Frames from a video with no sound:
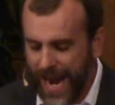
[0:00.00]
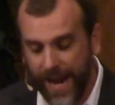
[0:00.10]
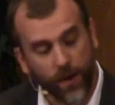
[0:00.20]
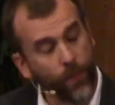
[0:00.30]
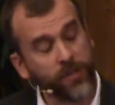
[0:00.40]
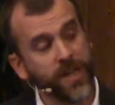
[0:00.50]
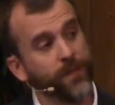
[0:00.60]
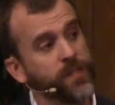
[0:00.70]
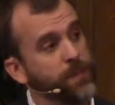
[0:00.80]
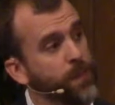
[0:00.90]
and which
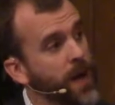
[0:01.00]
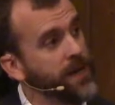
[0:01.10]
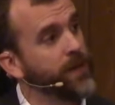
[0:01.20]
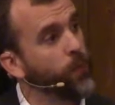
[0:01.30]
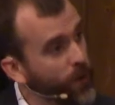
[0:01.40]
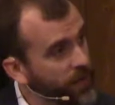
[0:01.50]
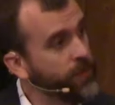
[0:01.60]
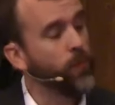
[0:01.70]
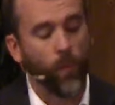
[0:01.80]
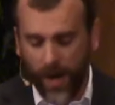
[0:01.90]
they've responded
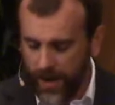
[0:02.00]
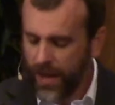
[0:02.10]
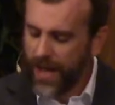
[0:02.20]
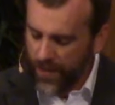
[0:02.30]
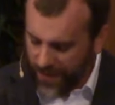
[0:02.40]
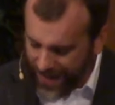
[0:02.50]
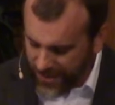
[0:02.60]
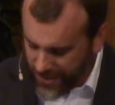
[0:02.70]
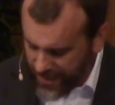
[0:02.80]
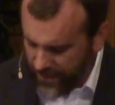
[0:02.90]
with what?
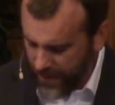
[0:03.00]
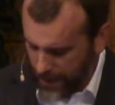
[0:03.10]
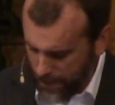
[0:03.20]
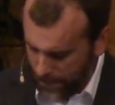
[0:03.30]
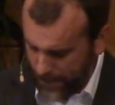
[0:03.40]
Thanksgiving.